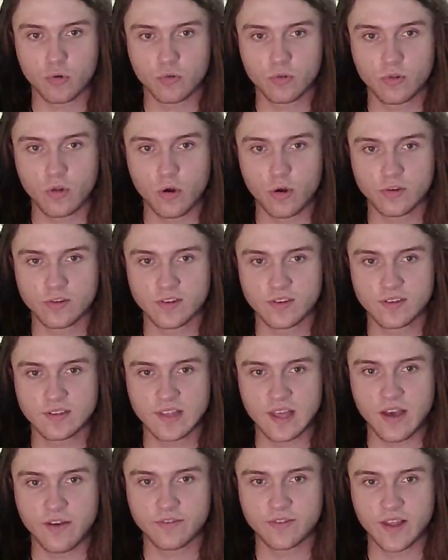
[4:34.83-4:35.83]
noisy
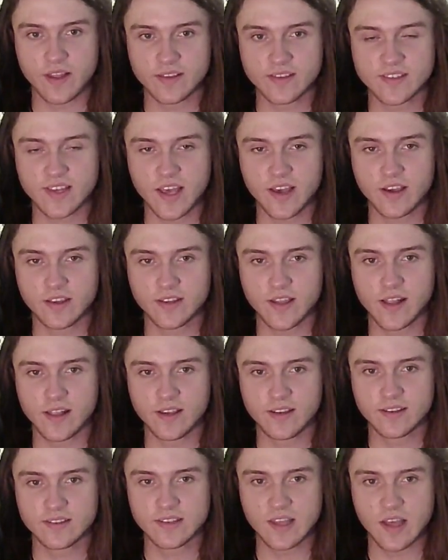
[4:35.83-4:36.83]
stuff than
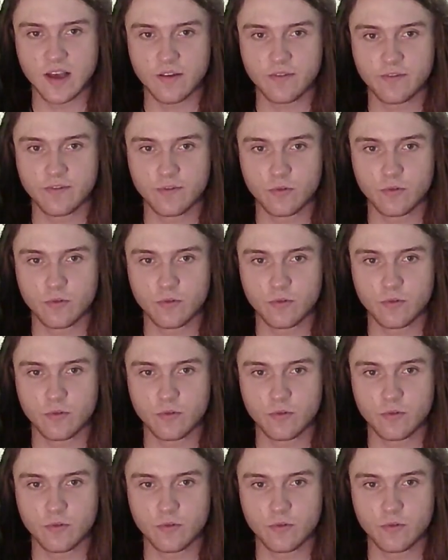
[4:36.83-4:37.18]
psychedelic stuff